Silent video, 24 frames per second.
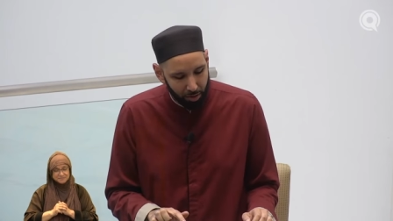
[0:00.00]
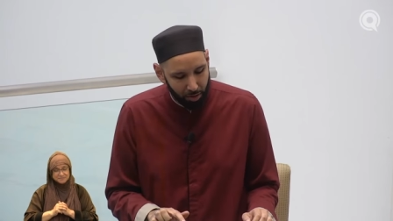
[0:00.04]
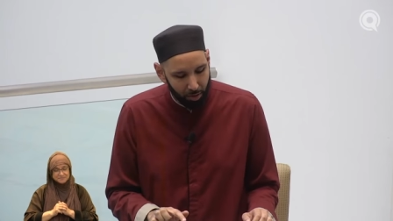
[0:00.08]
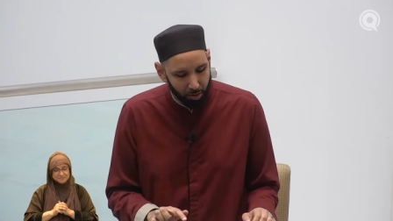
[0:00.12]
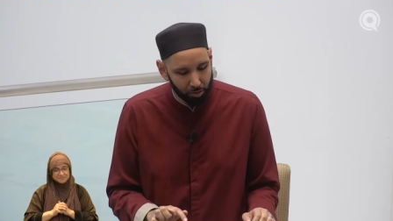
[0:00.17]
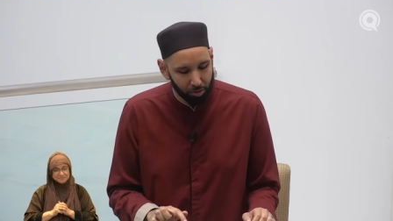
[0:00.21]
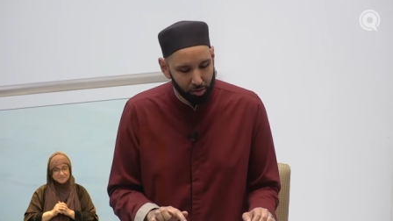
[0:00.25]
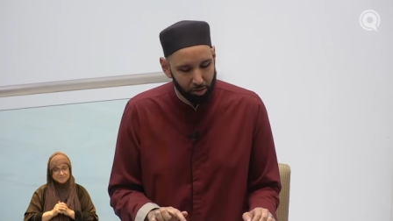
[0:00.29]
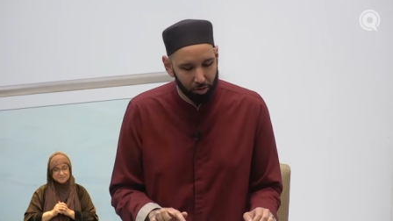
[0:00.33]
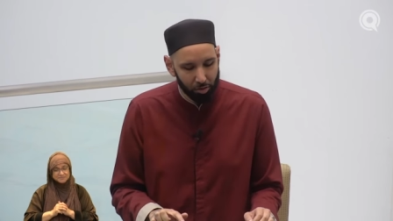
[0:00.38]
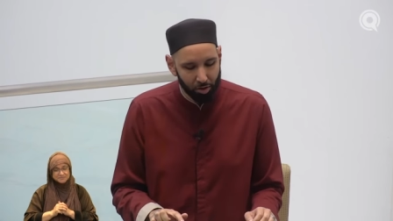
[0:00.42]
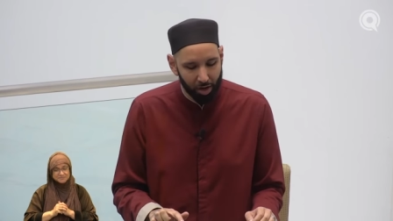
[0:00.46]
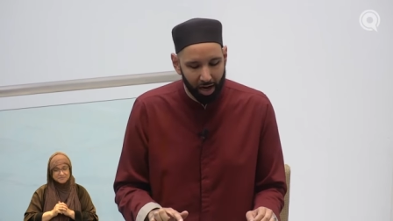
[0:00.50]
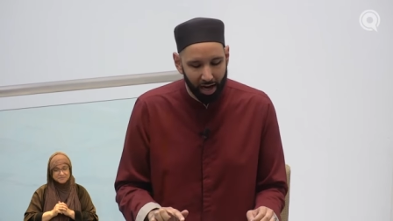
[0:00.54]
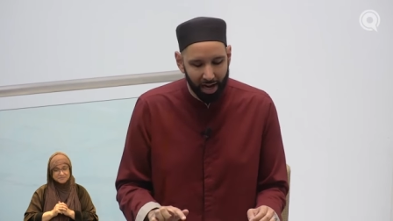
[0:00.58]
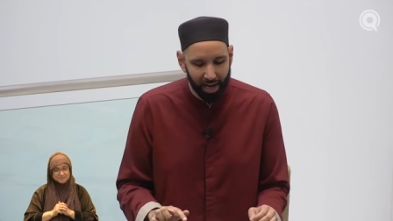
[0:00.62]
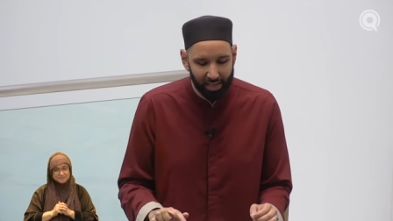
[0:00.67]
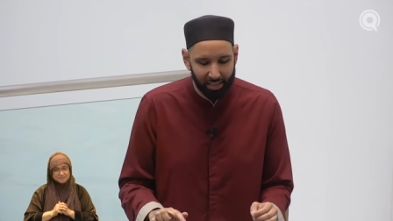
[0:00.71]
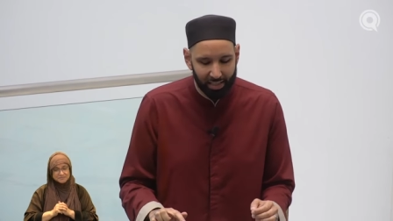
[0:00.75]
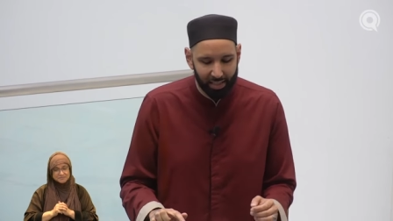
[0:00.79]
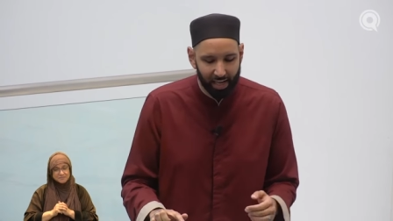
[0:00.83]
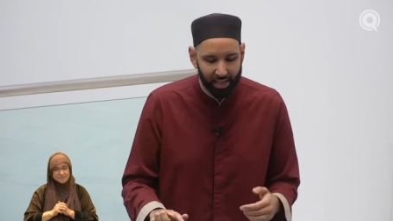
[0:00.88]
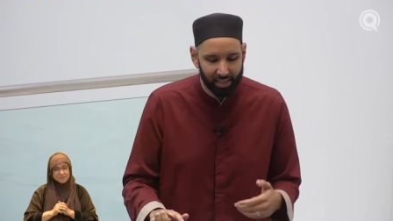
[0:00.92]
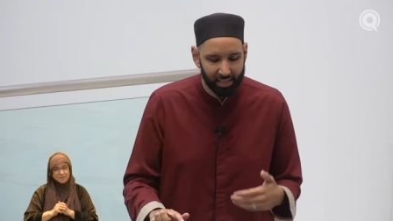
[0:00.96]
those
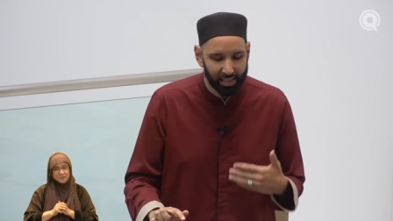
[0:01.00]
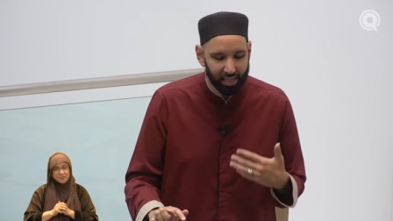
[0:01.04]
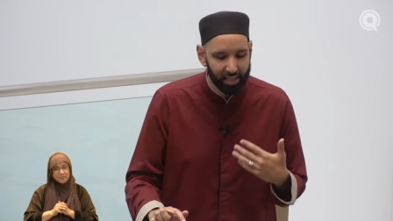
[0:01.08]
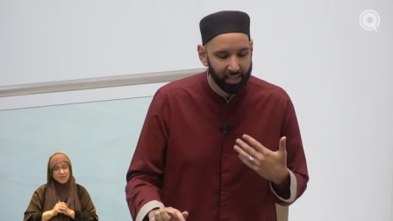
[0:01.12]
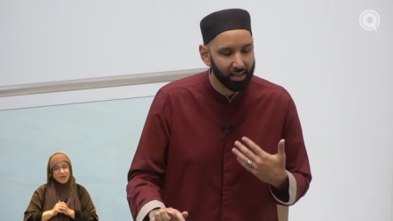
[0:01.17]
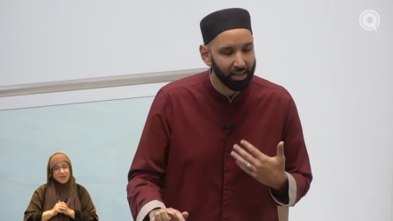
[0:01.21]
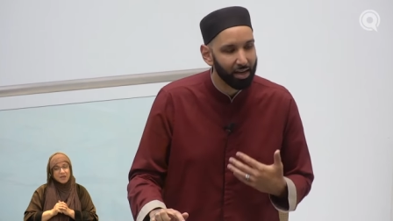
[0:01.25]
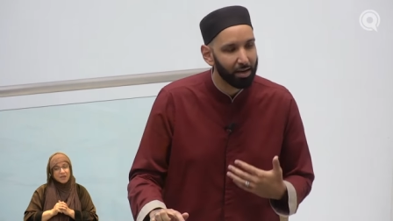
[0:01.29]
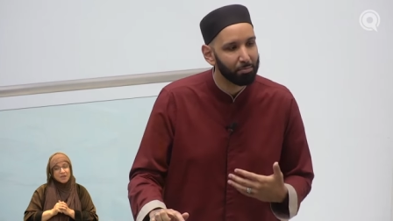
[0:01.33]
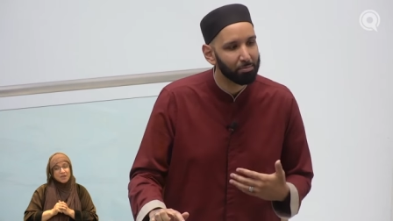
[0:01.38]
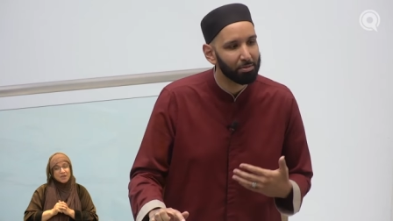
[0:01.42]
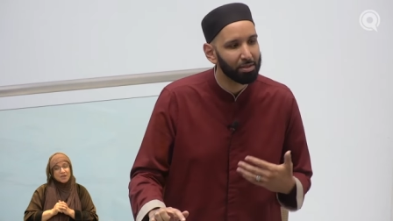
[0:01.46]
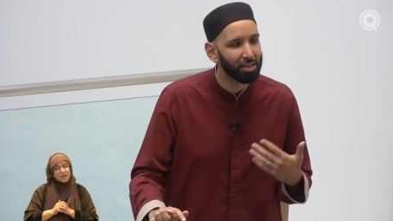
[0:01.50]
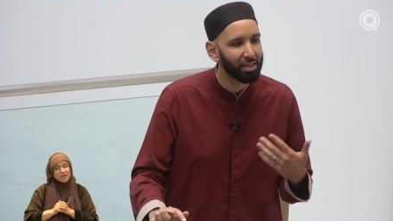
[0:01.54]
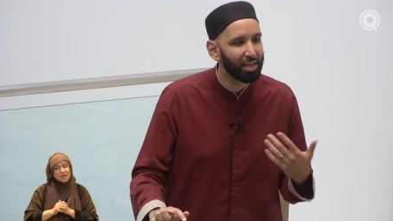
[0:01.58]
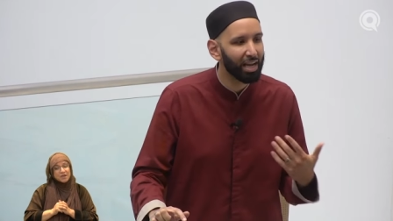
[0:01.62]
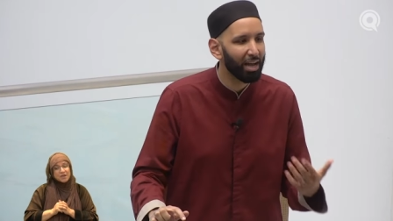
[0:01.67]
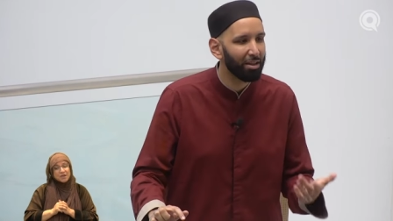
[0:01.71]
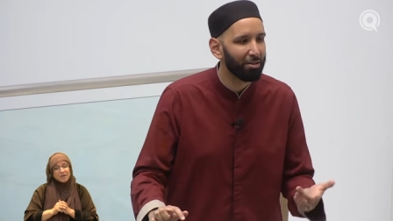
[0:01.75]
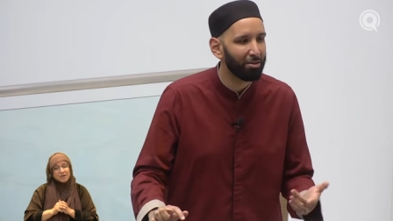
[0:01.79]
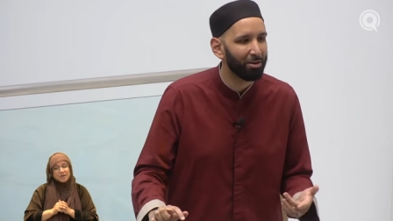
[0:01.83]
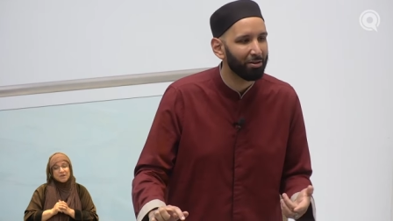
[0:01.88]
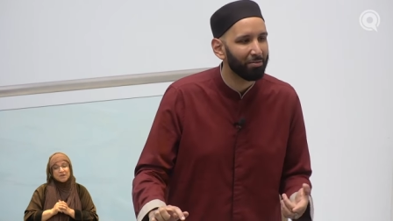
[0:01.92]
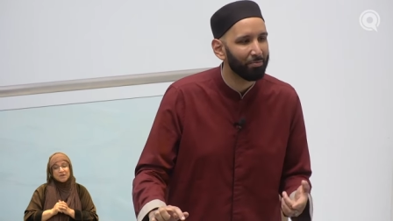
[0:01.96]
du'as as they come
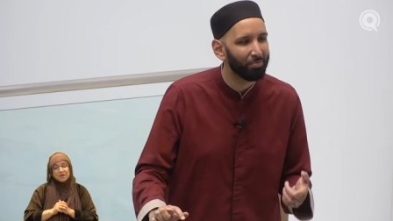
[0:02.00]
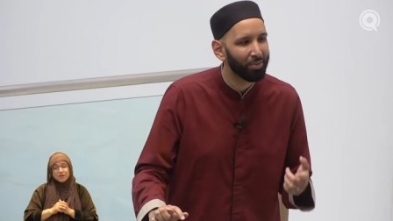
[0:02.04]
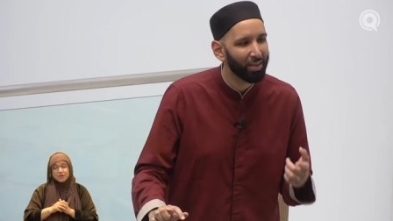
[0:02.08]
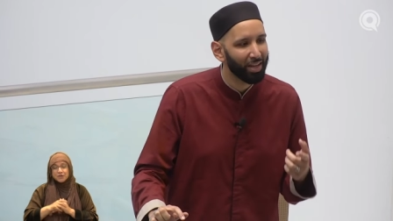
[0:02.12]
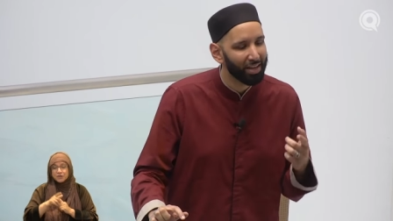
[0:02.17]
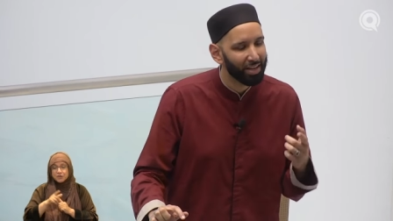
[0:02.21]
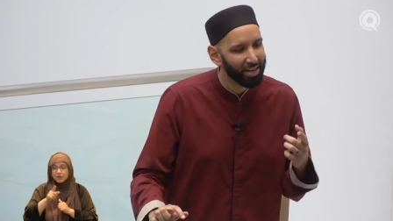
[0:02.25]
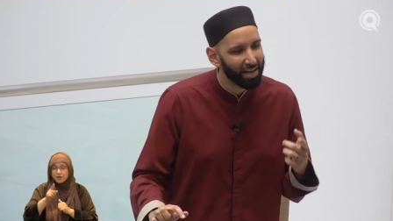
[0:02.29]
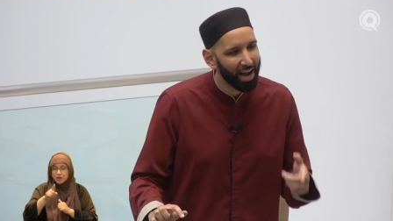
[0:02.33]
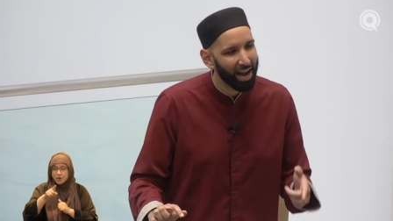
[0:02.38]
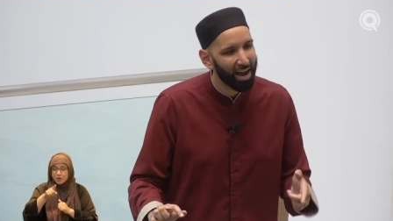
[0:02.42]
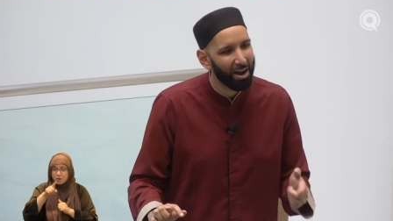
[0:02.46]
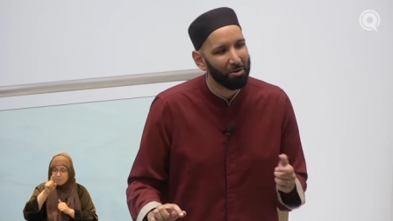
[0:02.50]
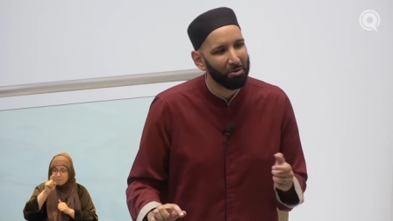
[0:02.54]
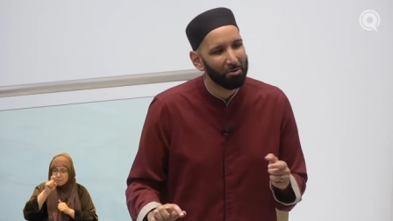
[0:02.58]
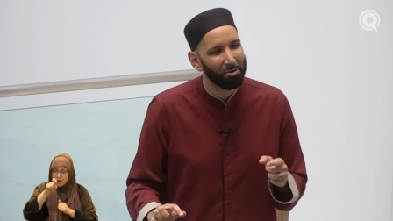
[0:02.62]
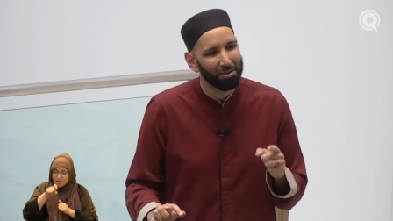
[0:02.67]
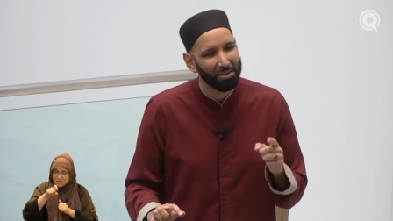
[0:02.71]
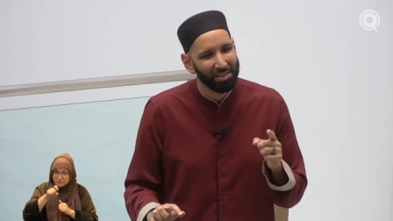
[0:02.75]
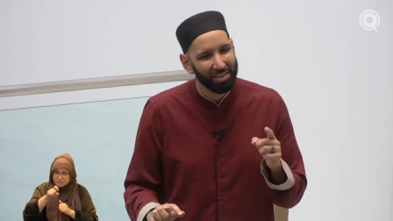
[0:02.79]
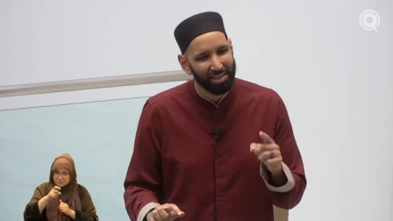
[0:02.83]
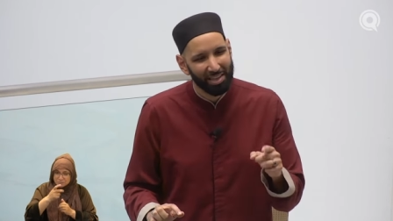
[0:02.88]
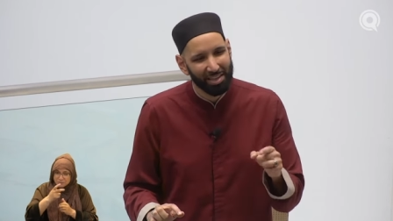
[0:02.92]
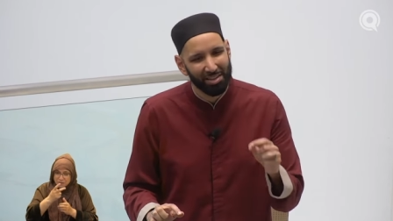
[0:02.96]
together. Now,
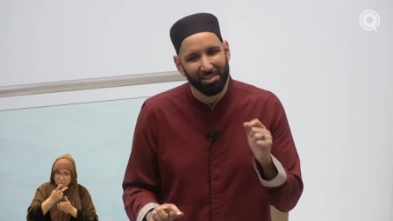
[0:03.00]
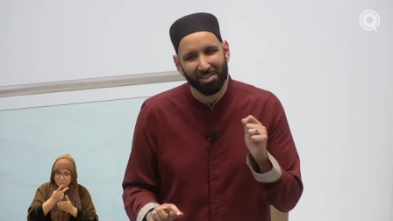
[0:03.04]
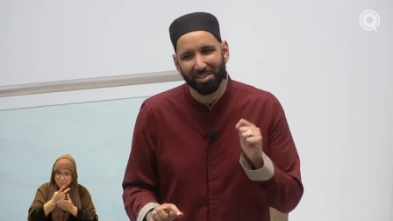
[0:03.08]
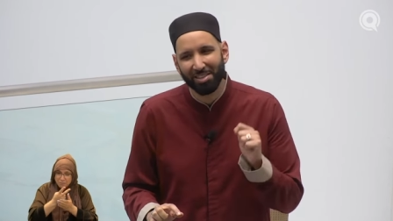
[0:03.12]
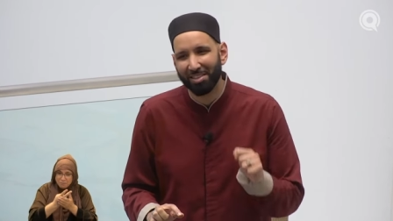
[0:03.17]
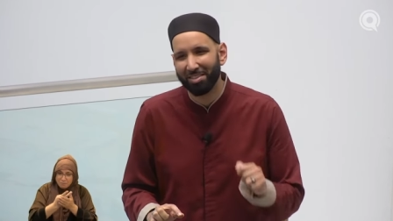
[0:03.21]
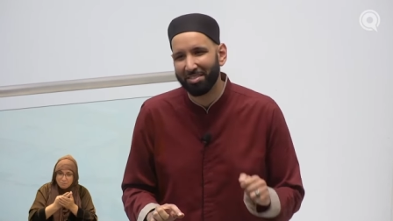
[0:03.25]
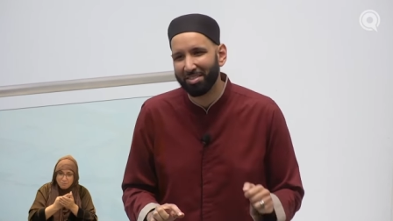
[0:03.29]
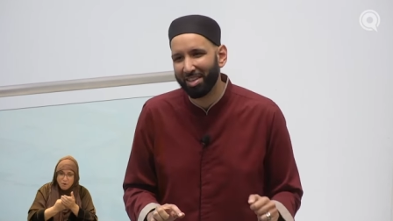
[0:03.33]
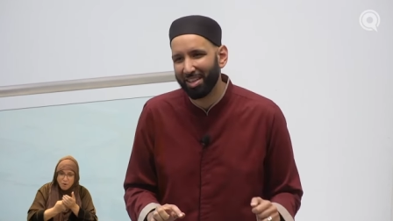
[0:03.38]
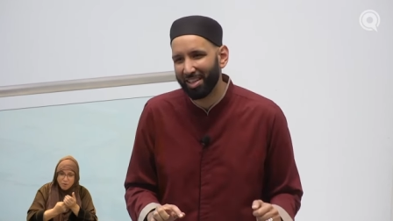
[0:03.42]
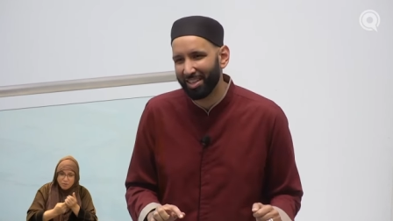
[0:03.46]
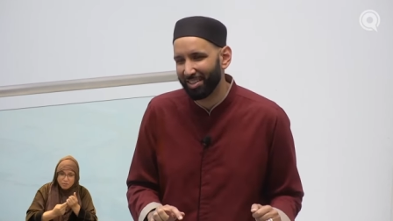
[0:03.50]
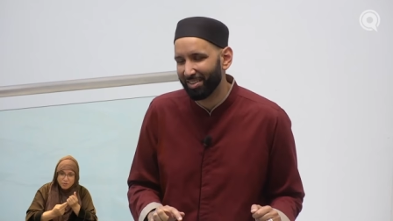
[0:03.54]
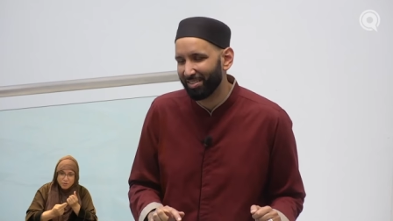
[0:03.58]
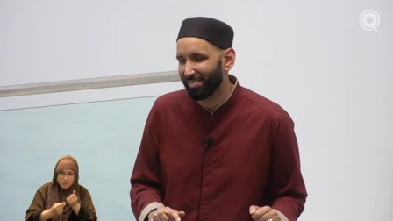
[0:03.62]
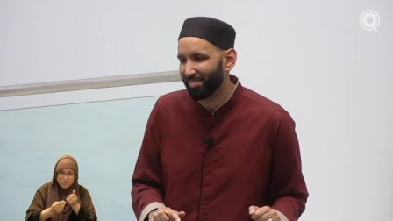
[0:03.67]
here's the thing.